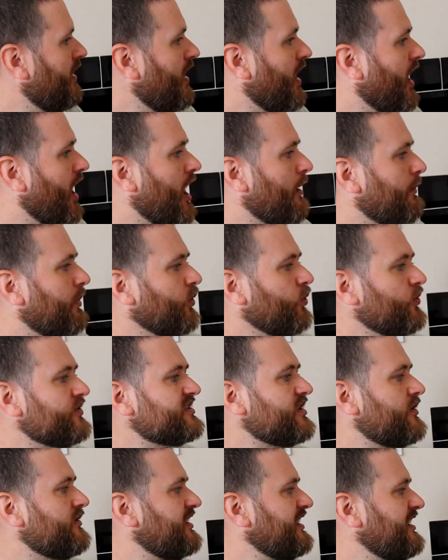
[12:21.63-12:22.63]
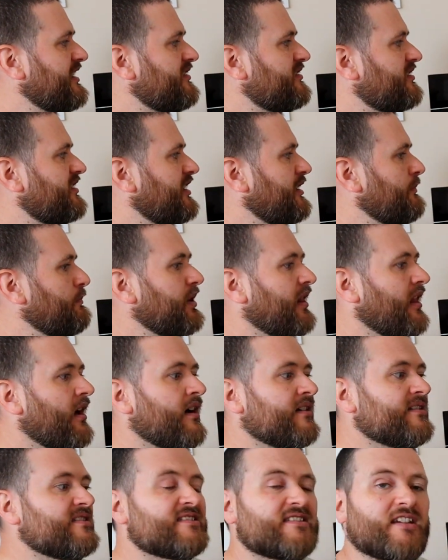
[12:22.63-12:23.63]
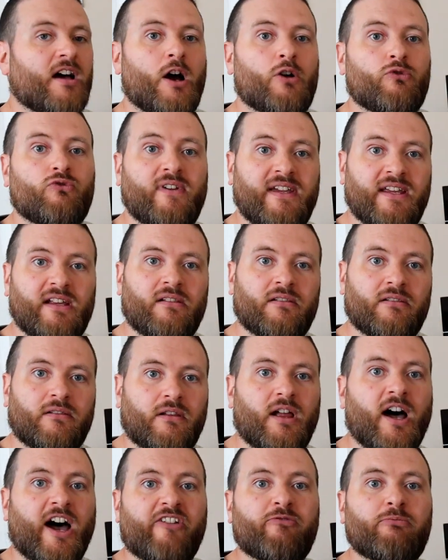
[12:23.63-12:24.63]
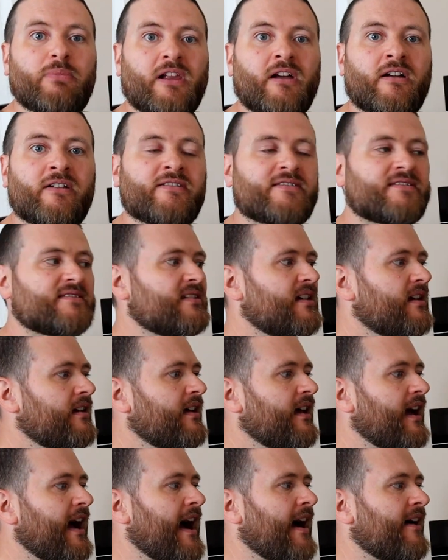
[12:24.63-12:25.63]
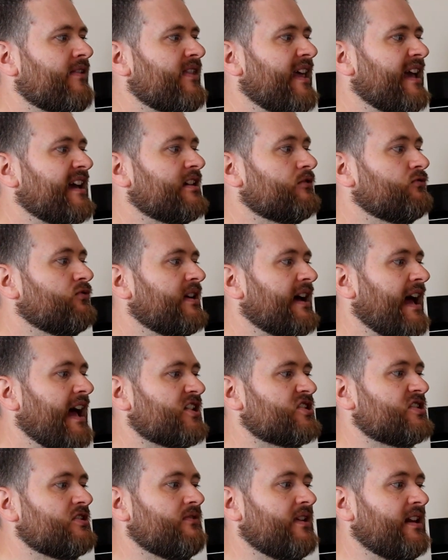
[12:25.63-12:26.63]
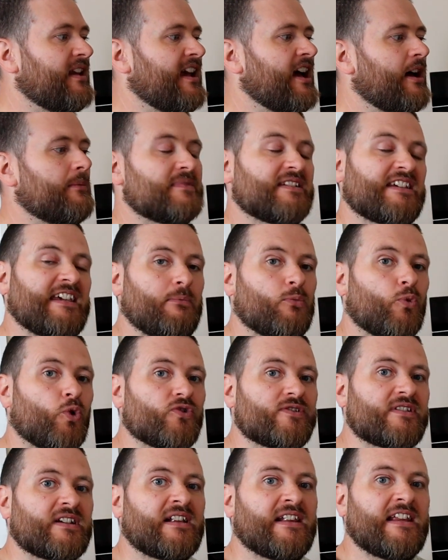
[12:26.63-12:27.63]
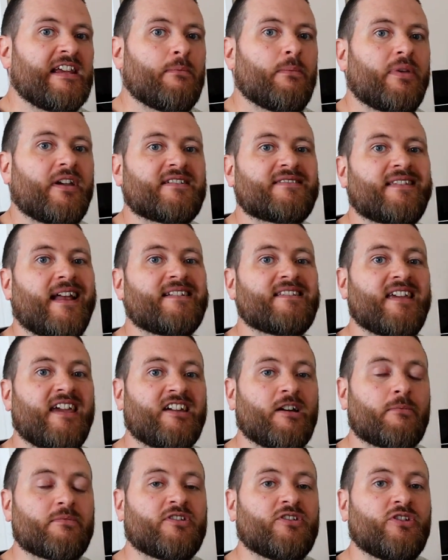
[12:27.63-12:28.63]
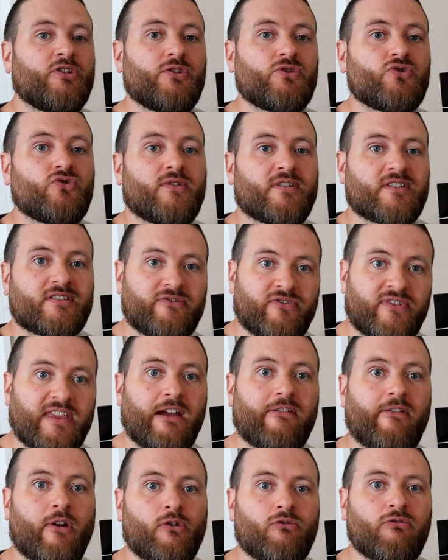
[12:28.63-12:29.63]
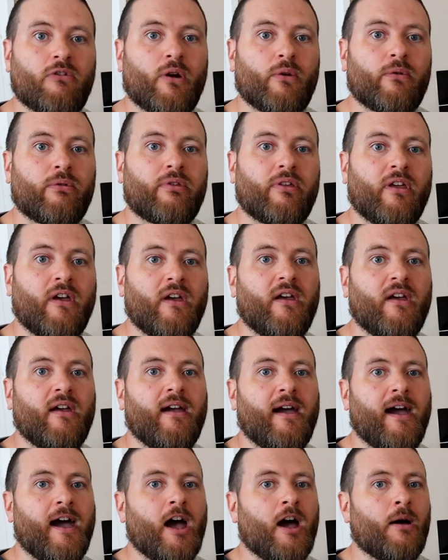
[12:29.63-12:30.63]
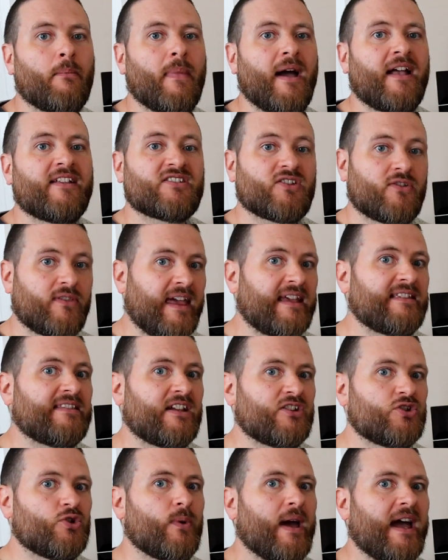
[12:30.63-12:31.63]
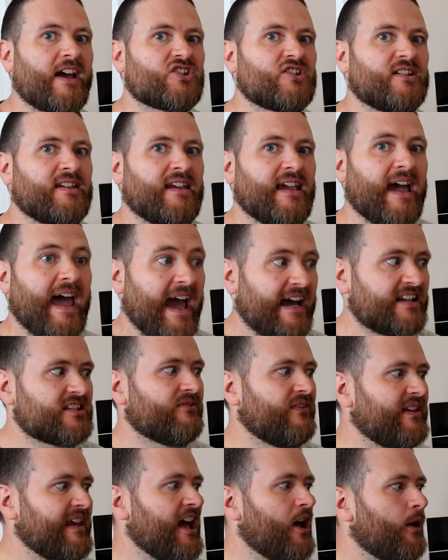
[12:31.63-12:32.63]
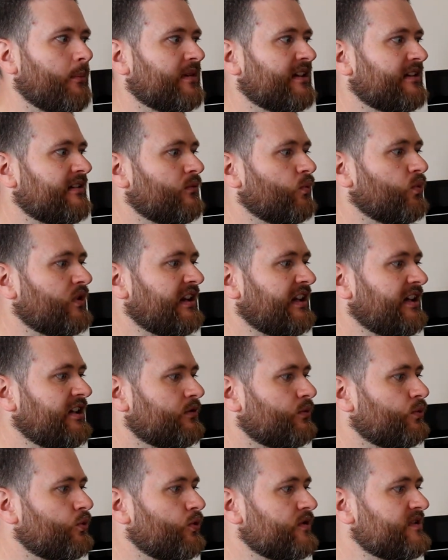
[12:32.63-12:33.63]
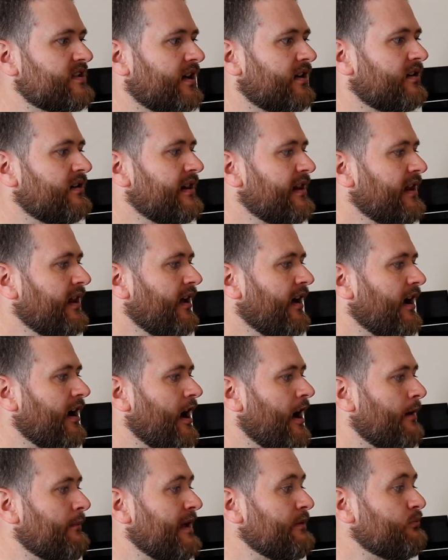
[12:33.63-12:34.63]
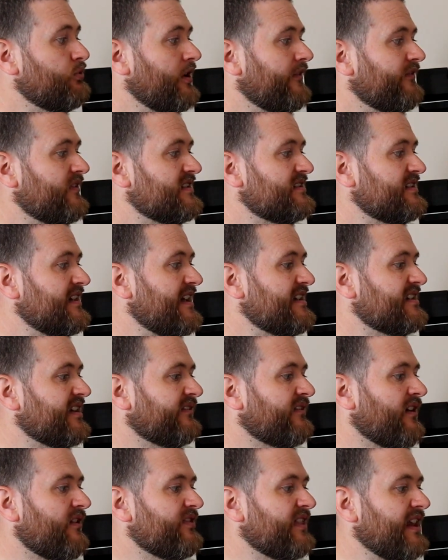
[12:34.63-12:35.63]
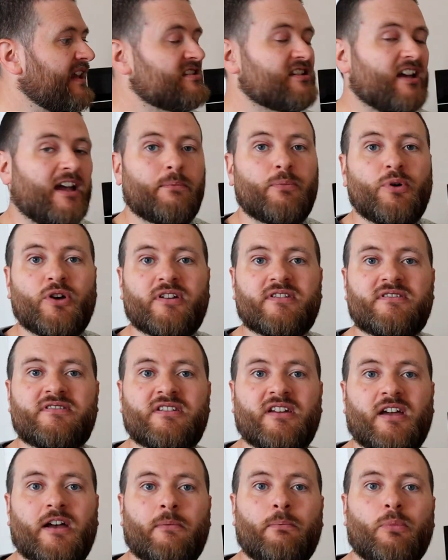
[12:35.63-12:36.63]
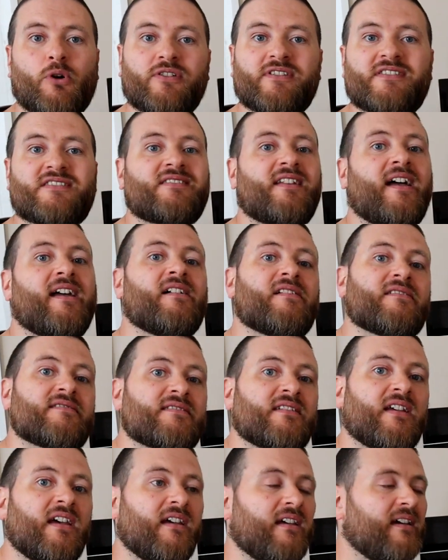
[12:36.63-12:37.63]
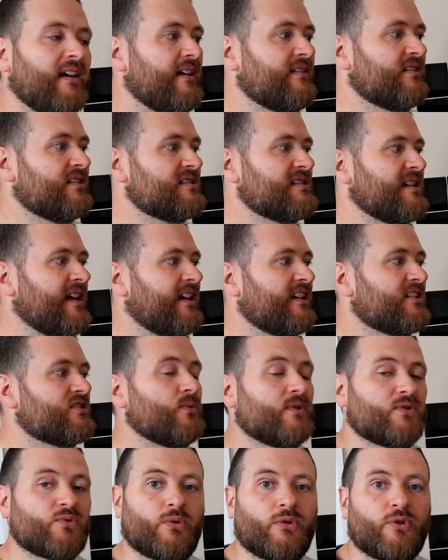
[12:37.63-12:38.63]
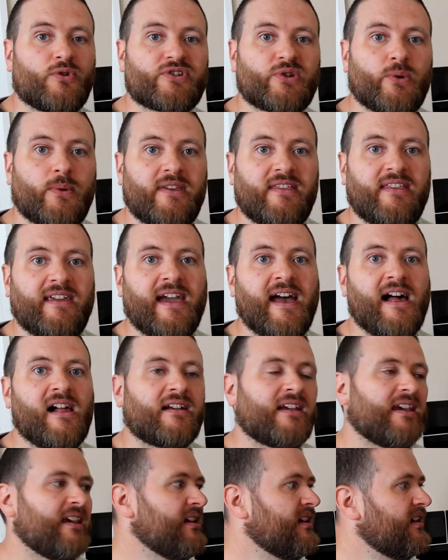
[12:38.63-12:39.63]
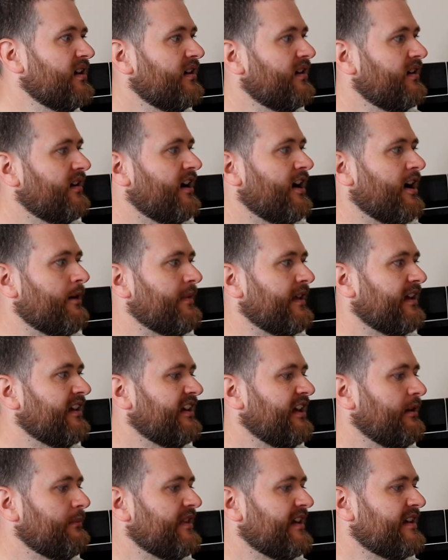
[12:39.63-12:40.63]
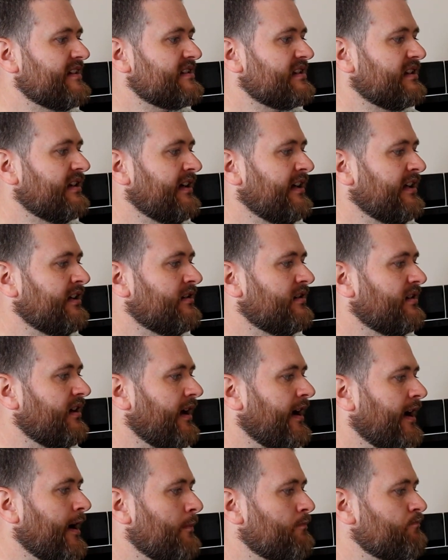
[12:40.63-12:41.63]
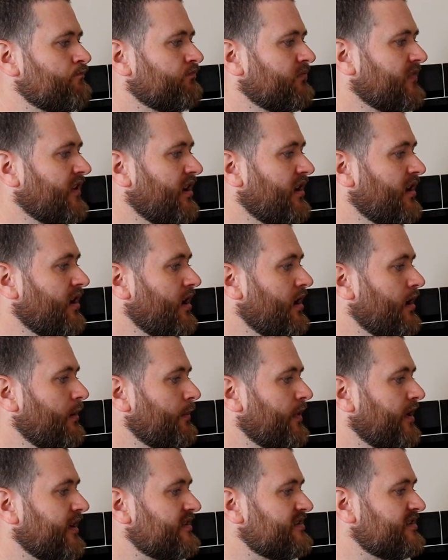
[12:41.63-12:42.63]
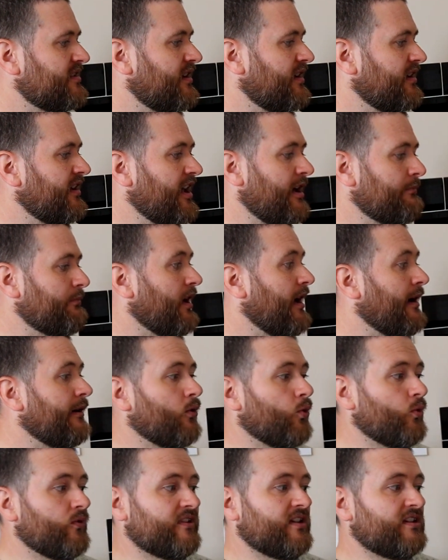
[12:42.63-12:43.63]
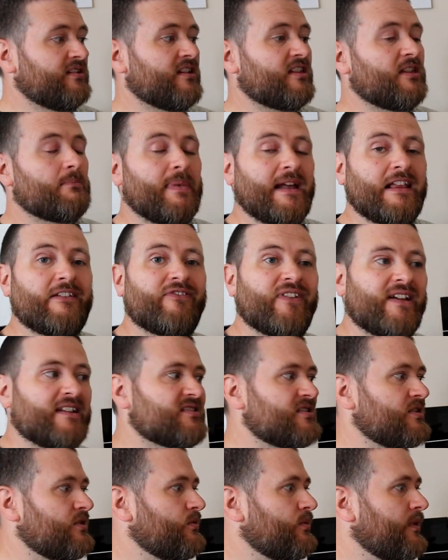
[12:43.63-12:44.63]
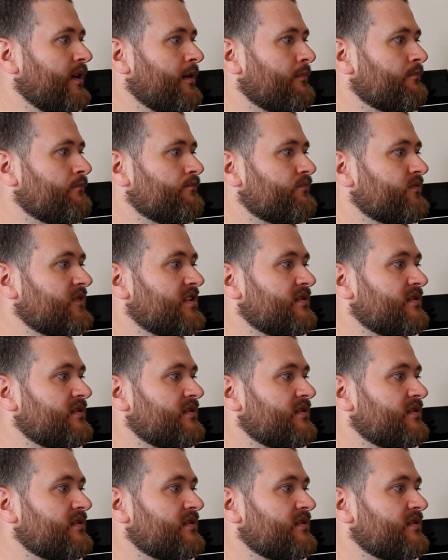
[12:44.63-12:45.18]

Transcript: But also the plants are real live plants, and they can actually really help to keep water clean because they take up the nutrients for their own growth. And so they do actually actively help clean the water. In previous years, I've done things like put pond snails in the tanks, which will also eat the algae. They can keep things clean. But another benefit to